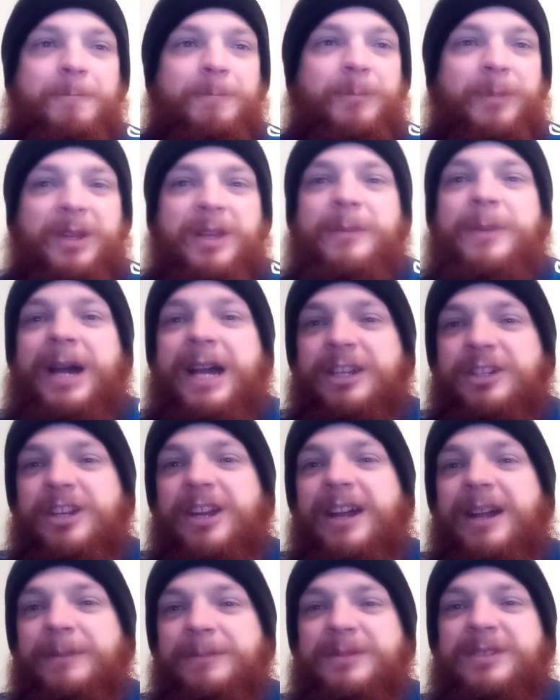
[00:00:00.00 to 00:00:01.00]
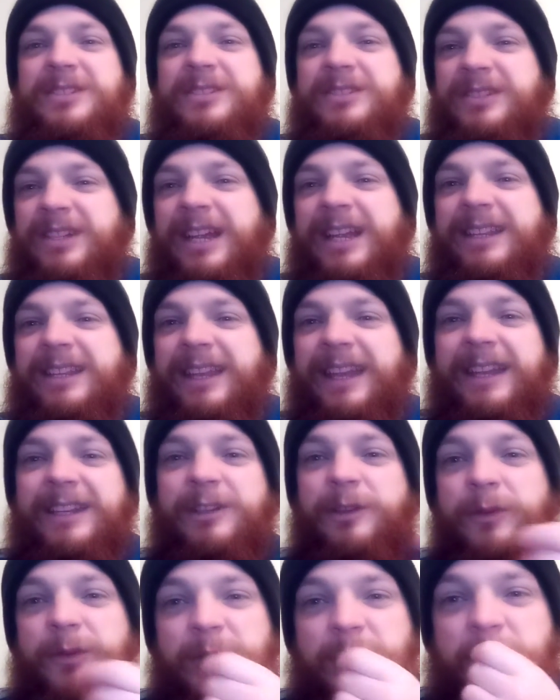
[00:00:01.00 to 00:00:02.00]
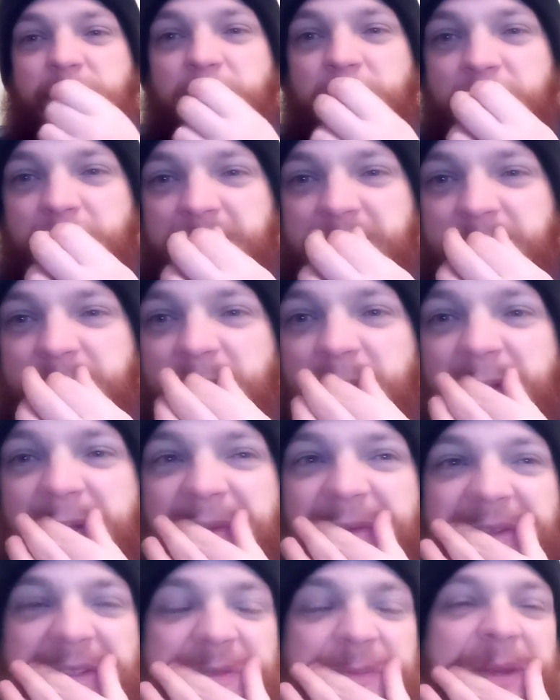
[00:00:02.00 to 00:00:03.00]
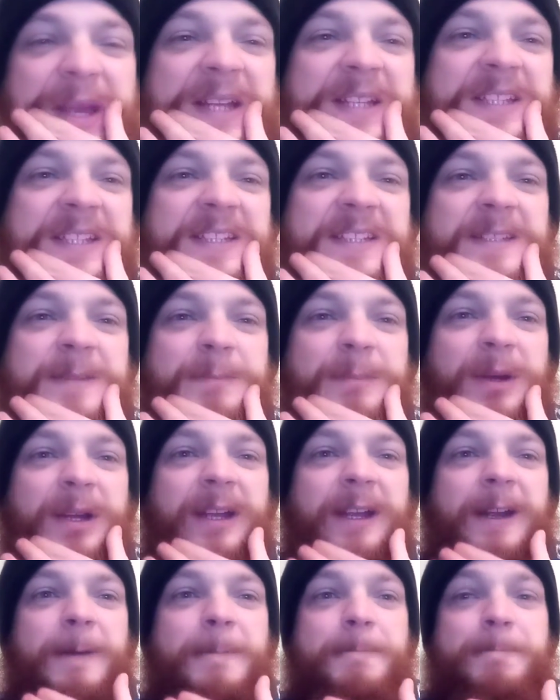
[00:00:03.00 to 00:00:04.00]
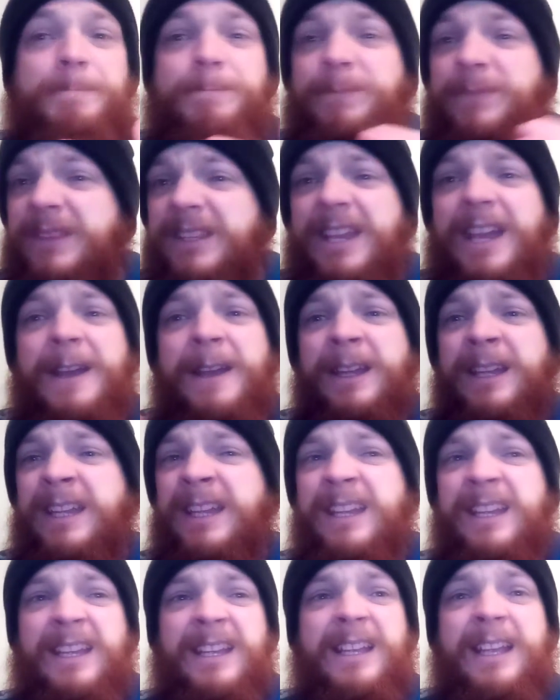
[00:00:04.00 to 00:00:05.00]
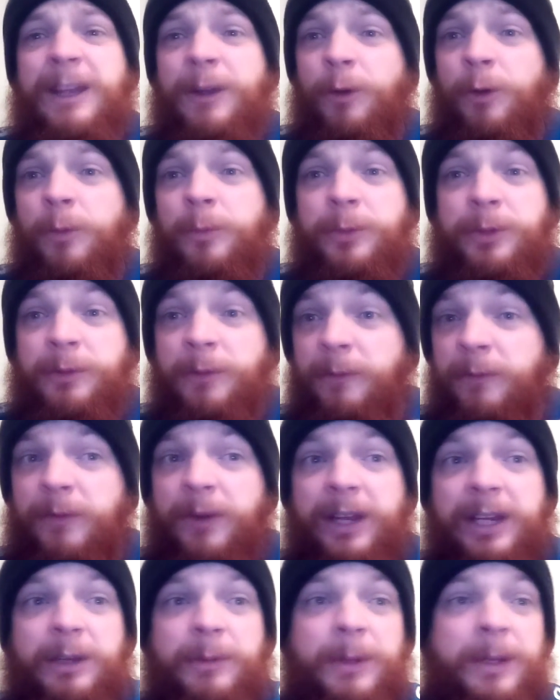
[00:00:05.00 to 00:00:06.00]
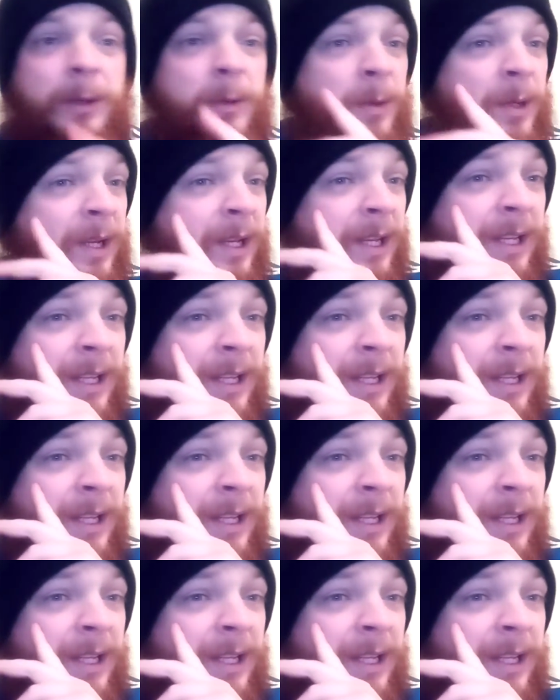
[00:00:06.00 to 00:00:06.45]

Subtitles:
but the match happens at the end of the show, as we would have expected. But yeah, it opened very well.